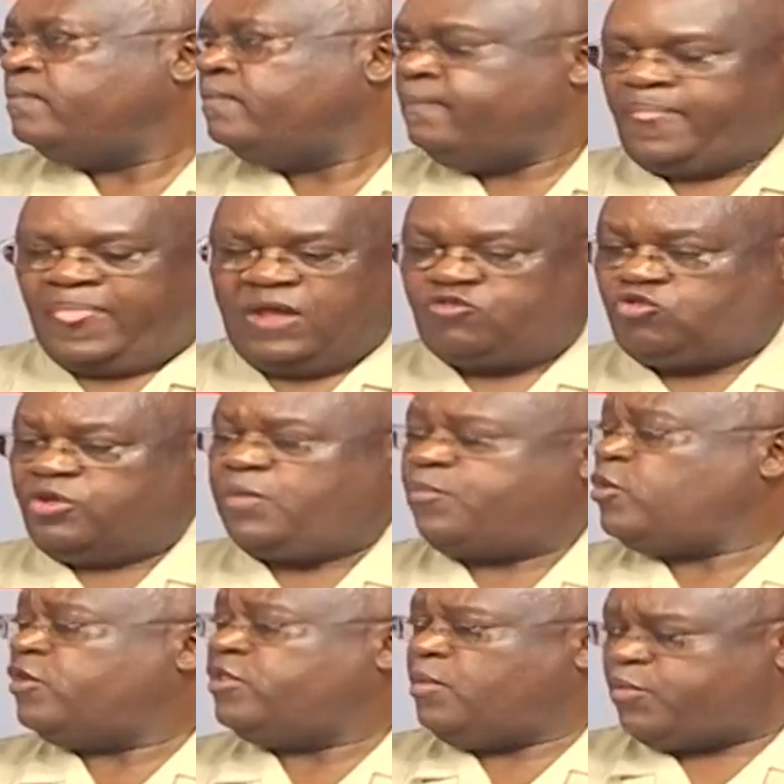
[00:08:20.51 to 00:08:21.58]
Mm -hmm. So the,
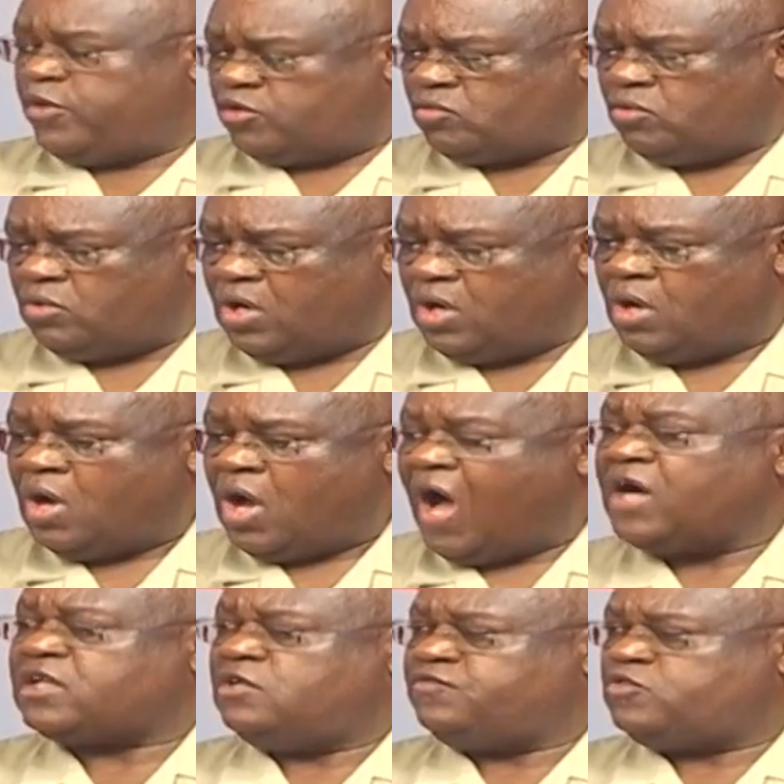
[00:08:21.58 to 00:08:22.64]
the political uh,
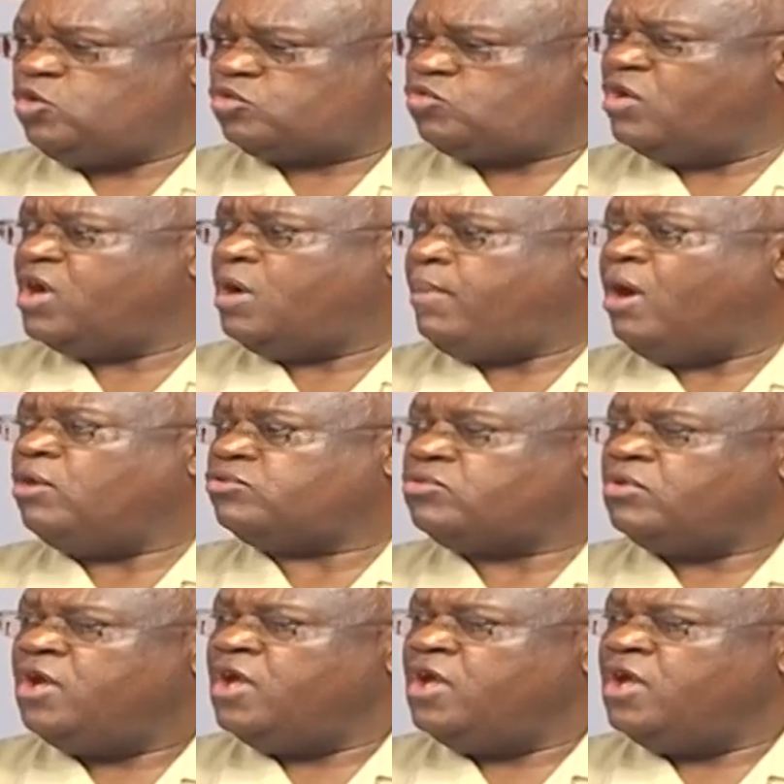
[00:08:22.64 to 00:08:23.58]
activists you're talking about,